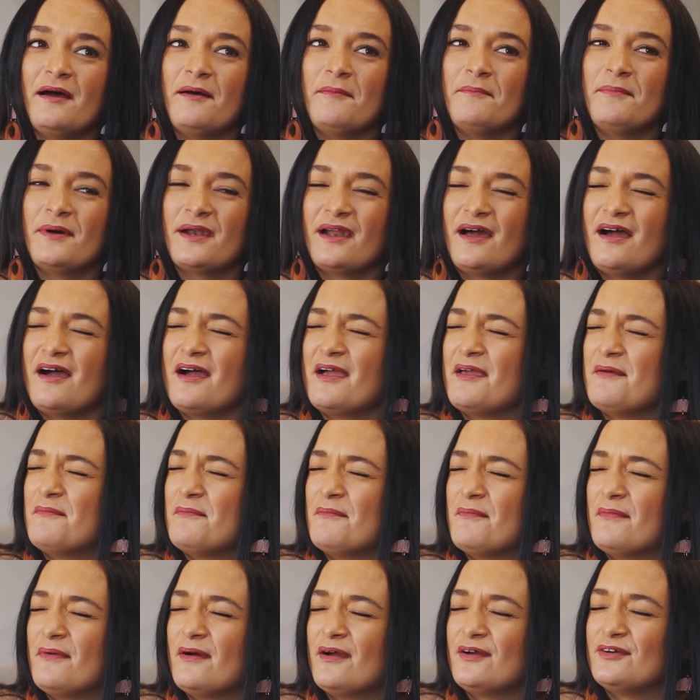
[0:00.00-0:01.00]
but I
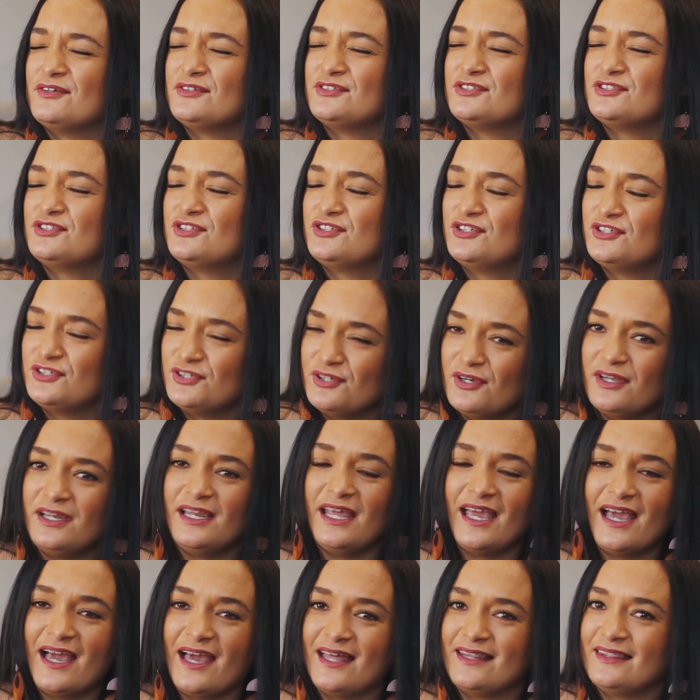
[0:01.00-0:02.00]
most
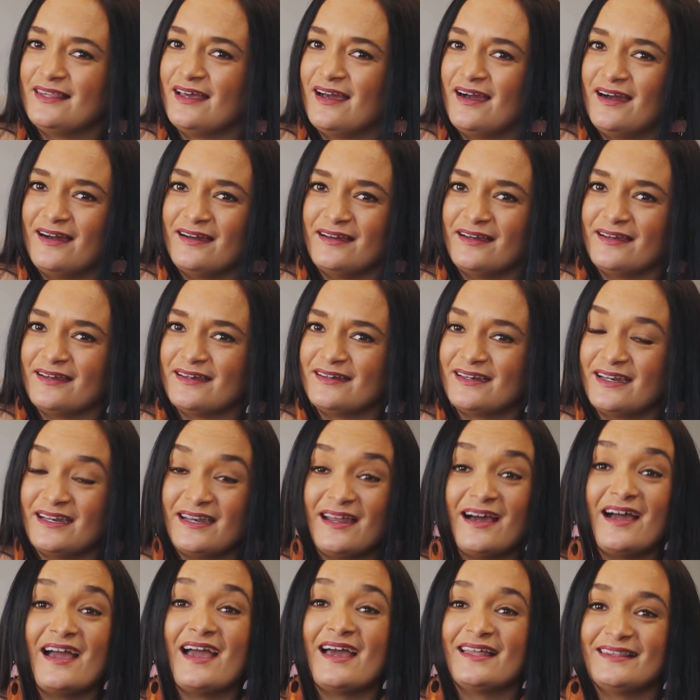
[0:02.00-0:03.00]
surely had the hunger,
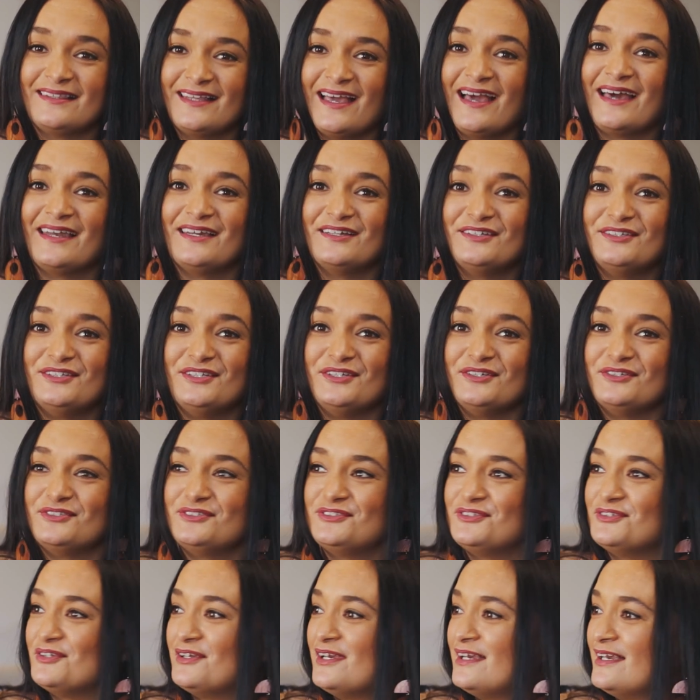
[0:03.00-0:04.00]
and I had the attitude
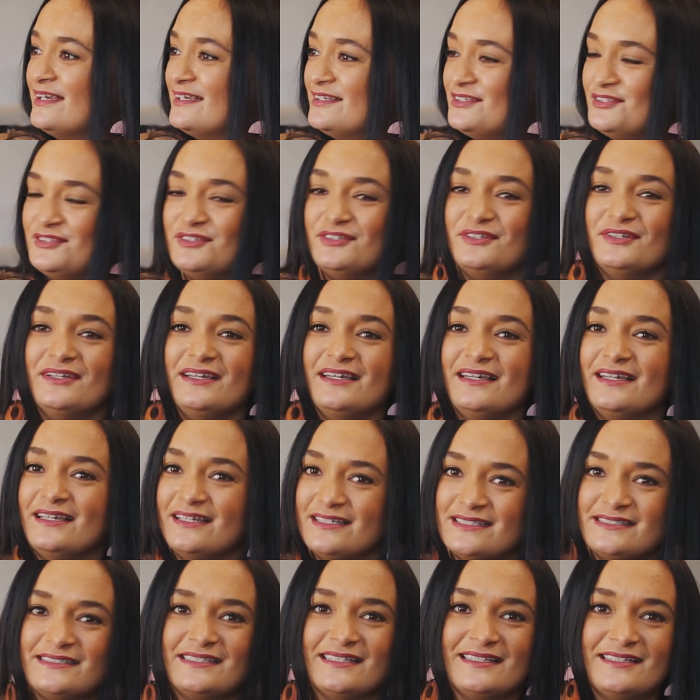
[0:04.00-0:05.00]
to
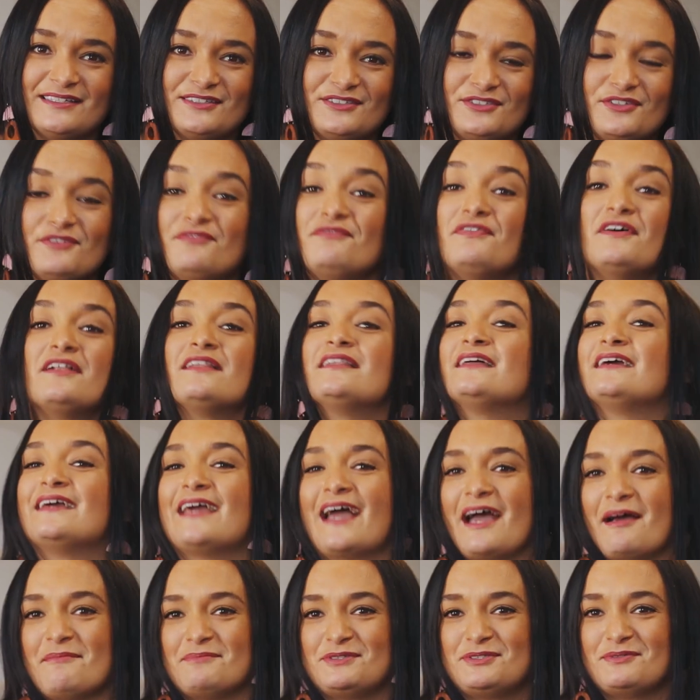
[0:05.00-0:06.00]
listen, to fill the
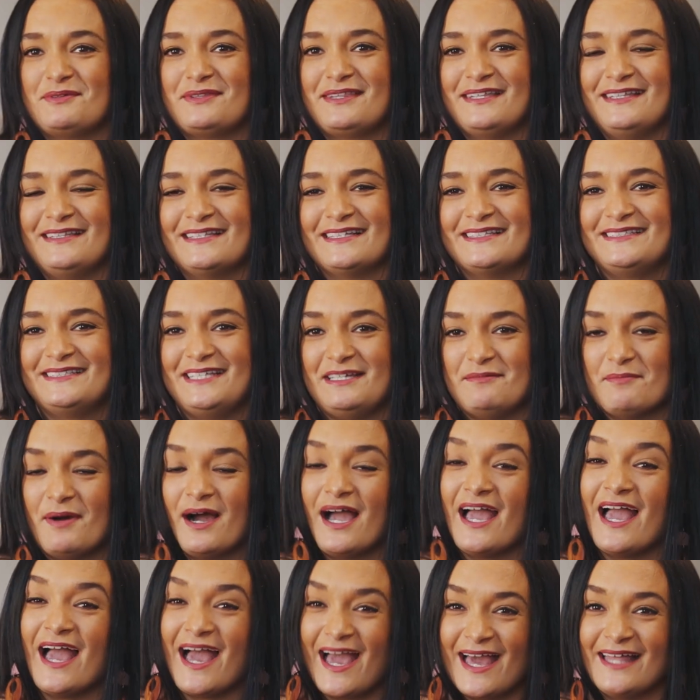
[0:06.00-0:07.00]
gaps within the team.
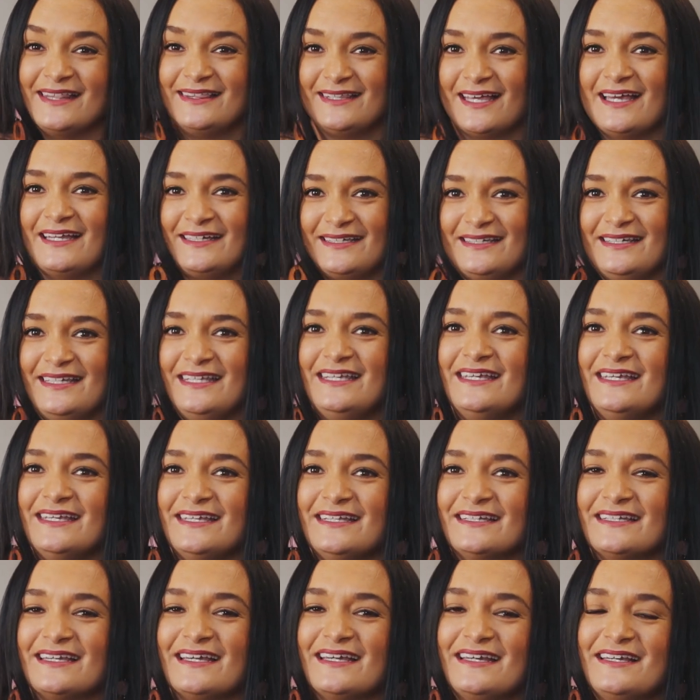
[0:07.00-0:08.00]
I had that
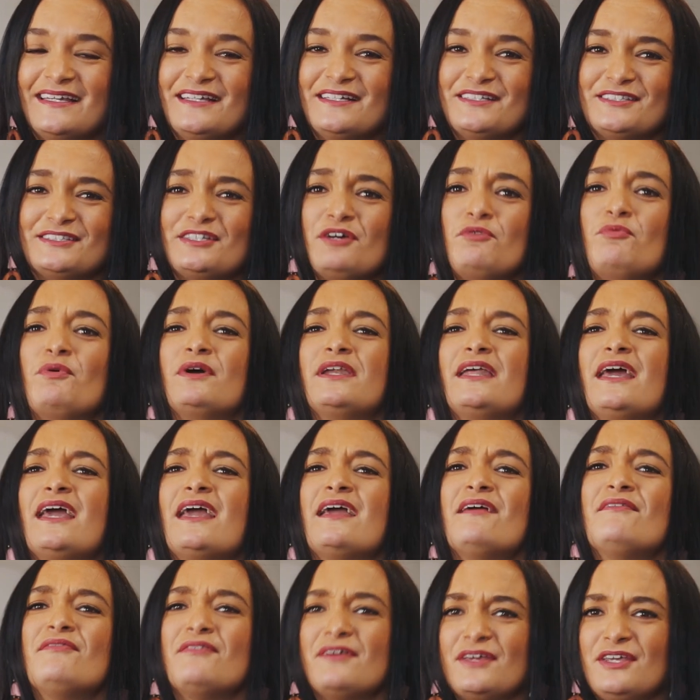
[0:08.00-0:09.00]
need. So
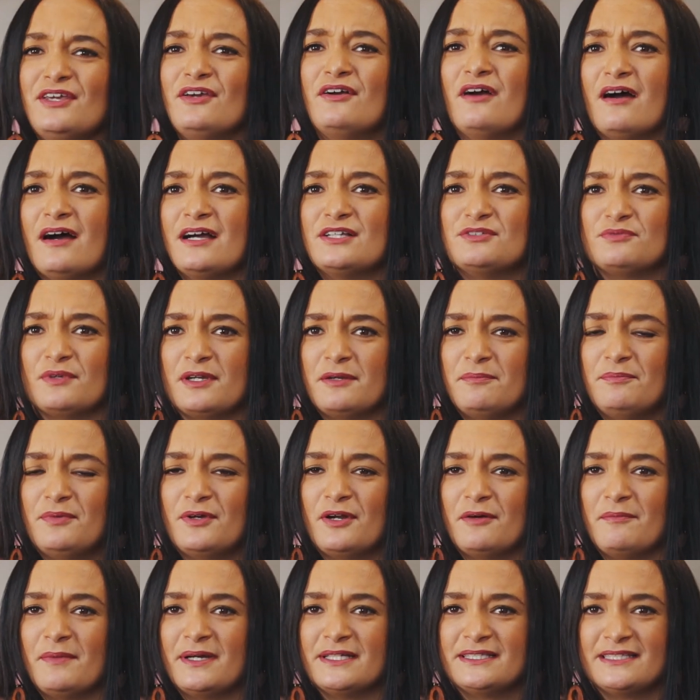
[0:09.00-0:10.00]
whatever you guys want to put
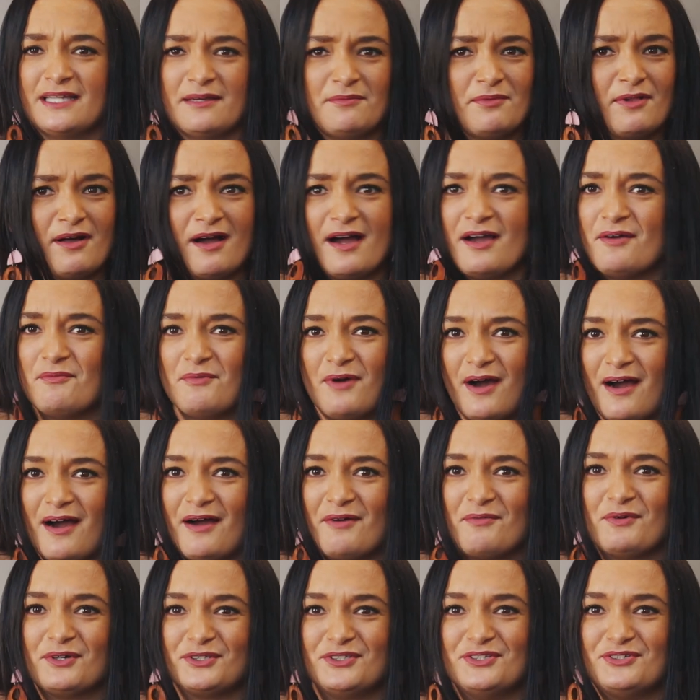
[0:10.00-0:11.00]
on my table,
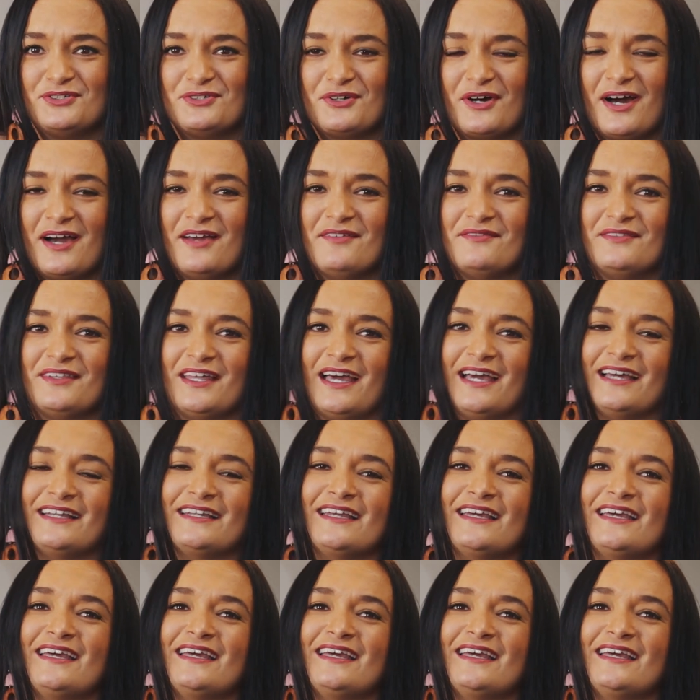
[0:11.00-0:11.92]
I want to drive that.